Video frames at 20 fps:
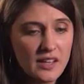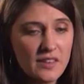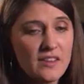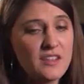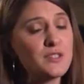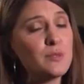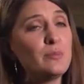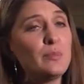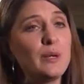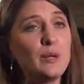
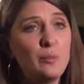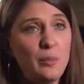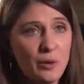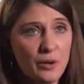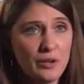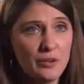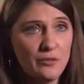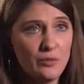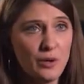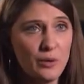that's a big
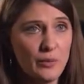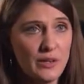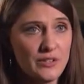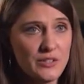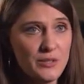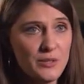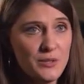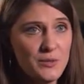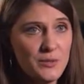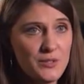part of what we
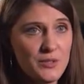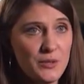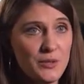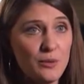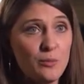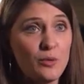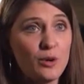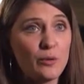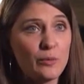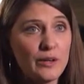do. So the
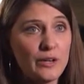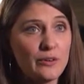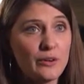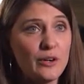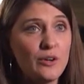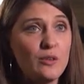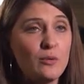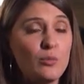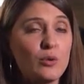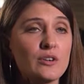more we
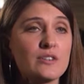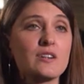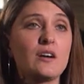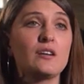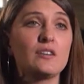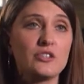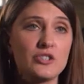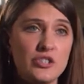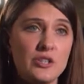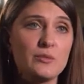grow, the more
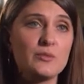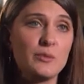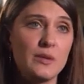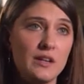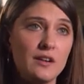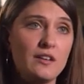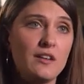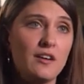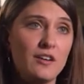scholarships we can